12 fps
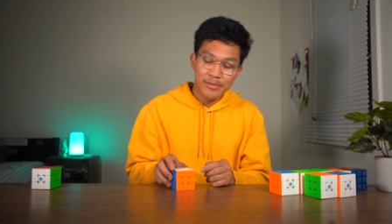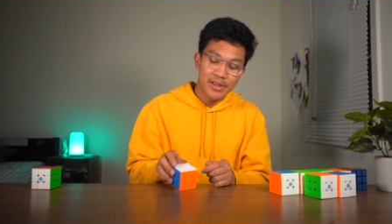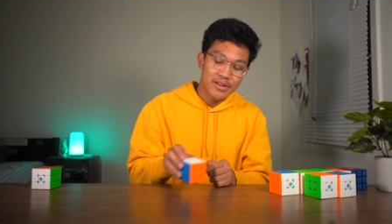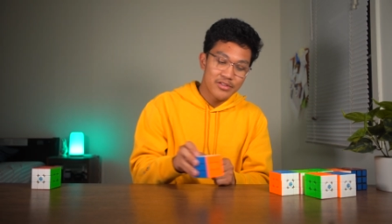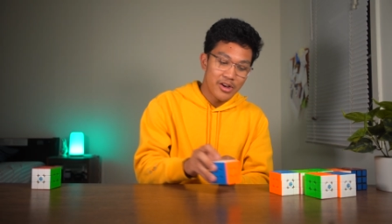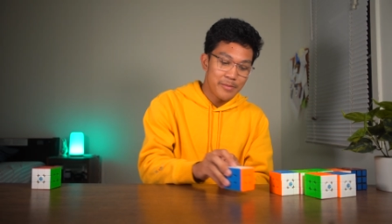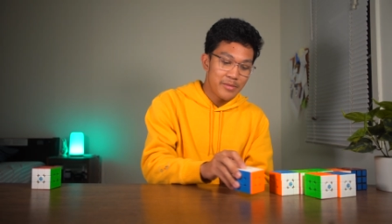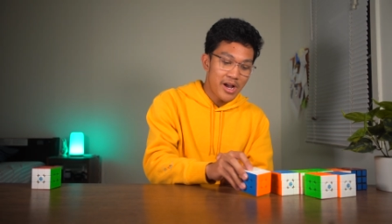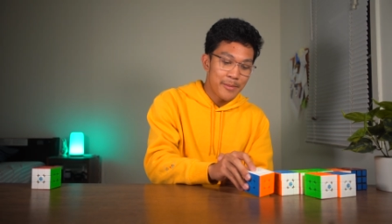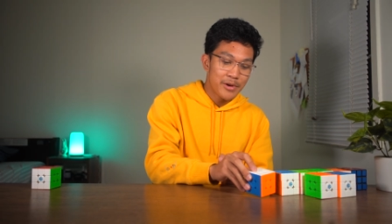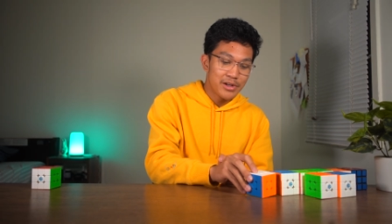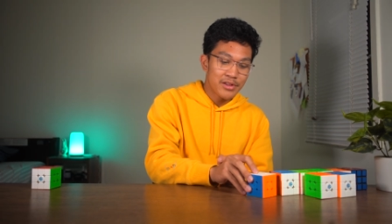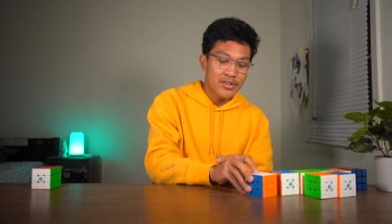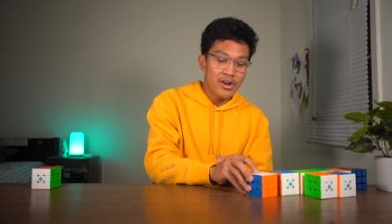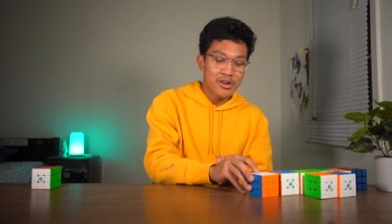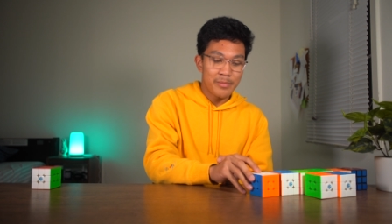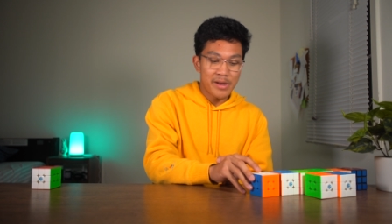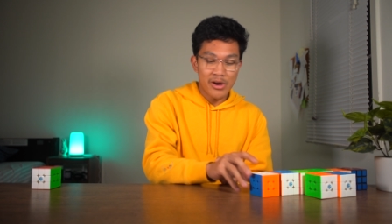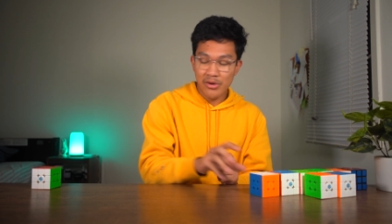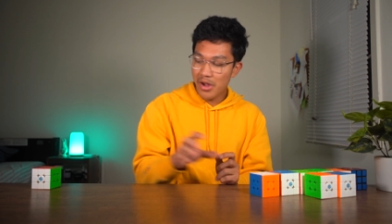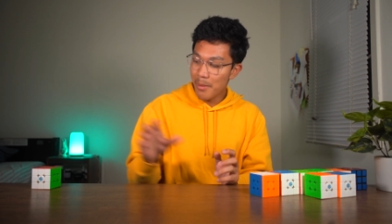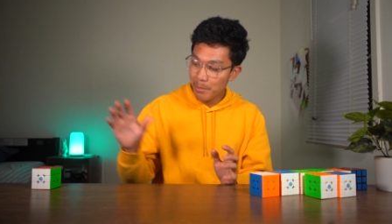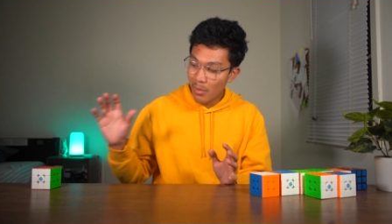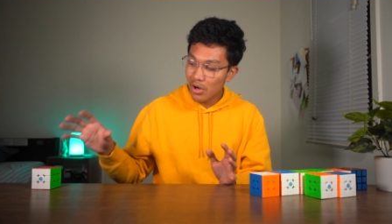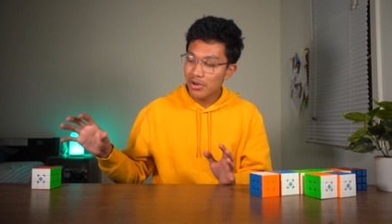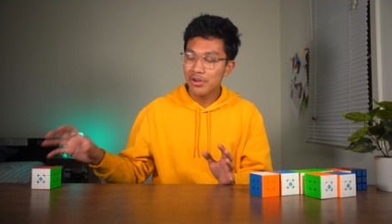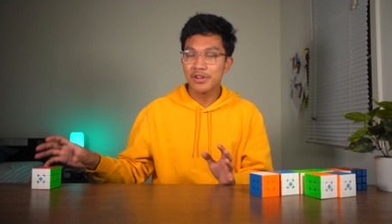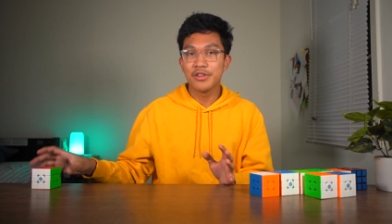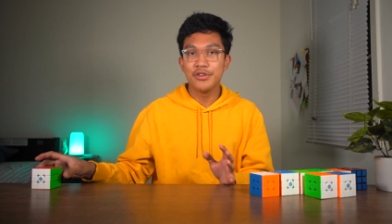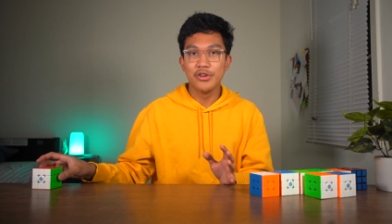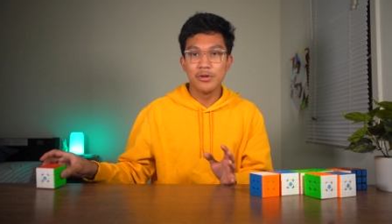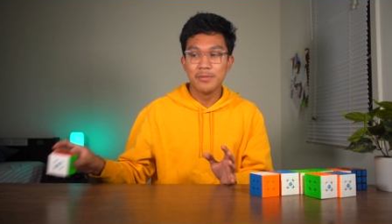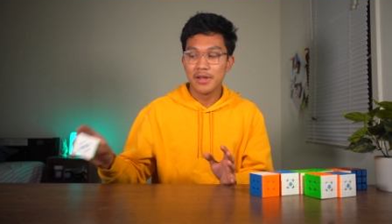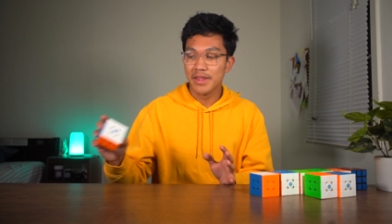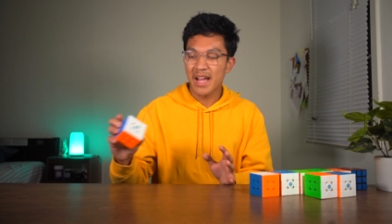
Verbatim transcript: things up, I'm gonna talk about a modern cube